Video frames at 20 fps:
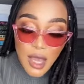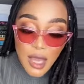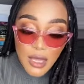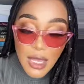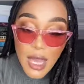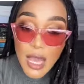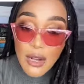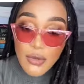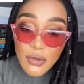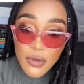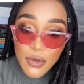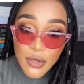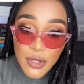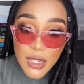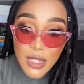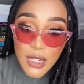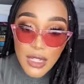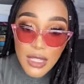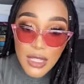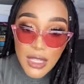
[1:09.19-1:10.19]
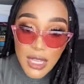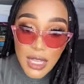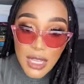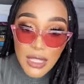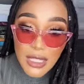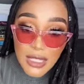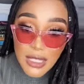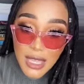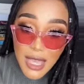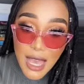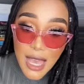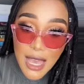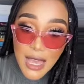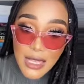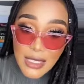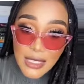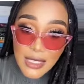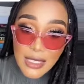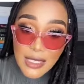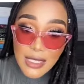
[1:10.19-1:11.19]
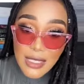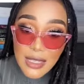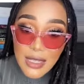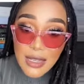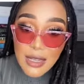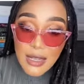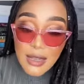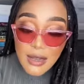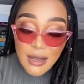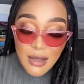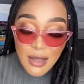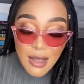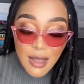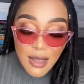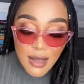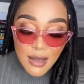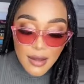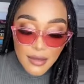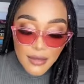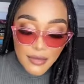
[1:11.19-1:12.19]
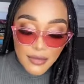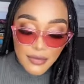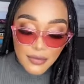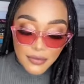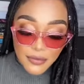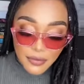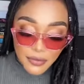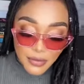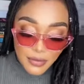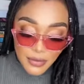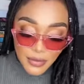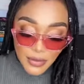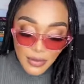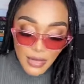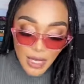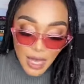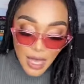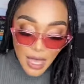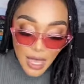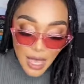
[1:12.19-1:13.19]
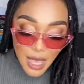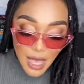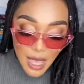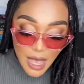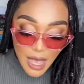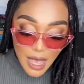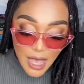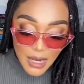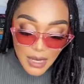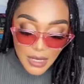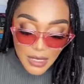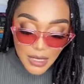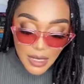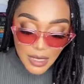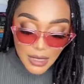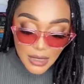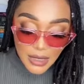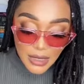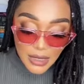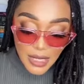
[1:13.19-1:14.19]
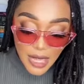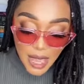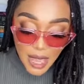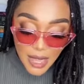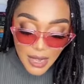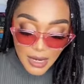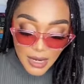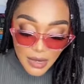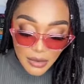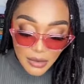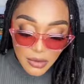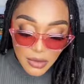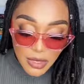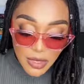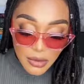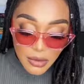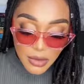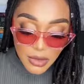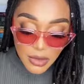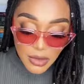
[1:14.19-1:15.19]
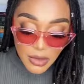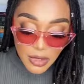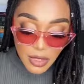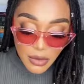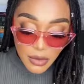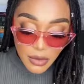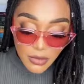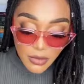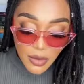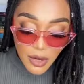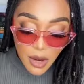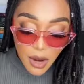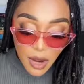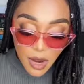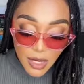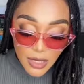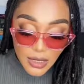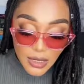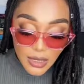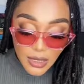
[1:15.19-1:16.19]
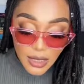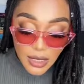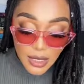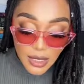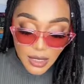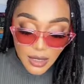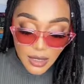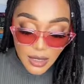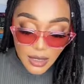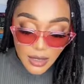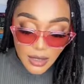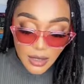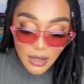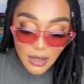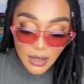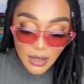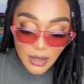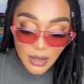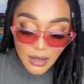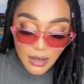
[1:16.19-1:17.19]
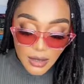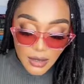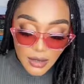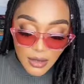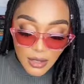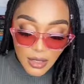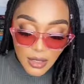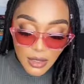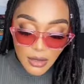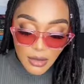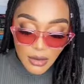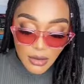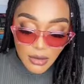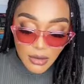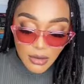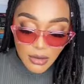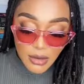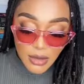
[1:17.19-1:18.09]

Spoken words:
The unfortunate thing is that, and it's sad. It was very hard to hear, you know?